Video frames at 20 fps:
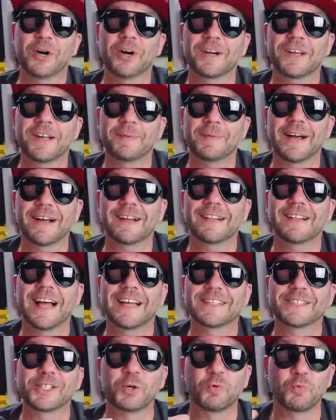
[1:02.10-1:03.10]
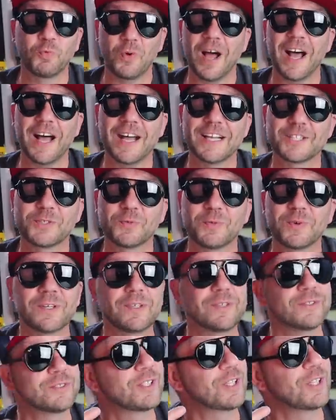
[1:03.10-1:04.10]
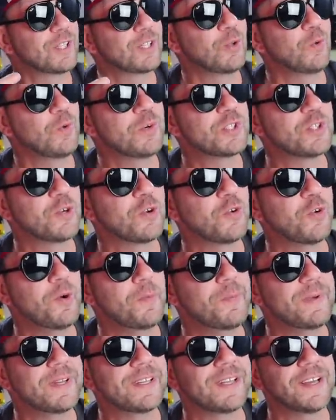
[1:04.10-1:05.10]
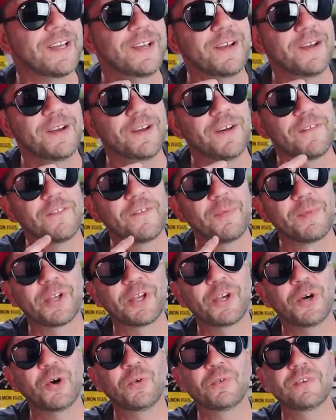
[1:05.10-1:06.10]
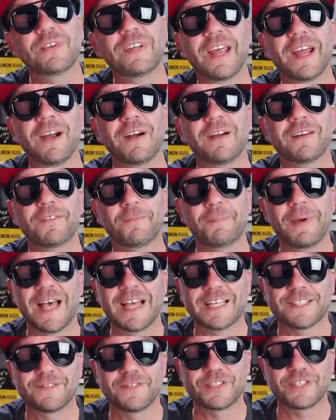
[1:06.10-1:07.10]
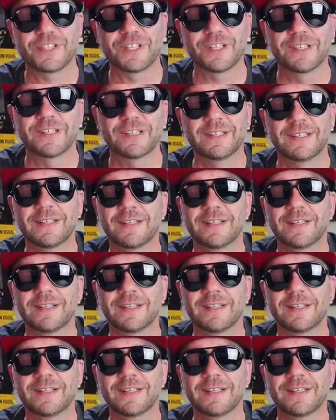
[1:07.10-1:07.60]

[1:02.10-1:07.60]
talking about classic rods, reels, lures, and equipment from the golden era of bass fishing.